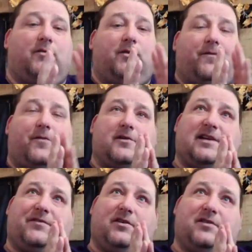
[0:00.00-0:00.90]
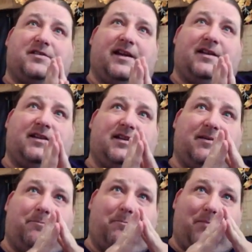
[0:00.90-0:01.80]
you first have to understand
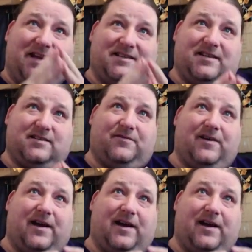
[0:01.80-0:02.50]
the basics of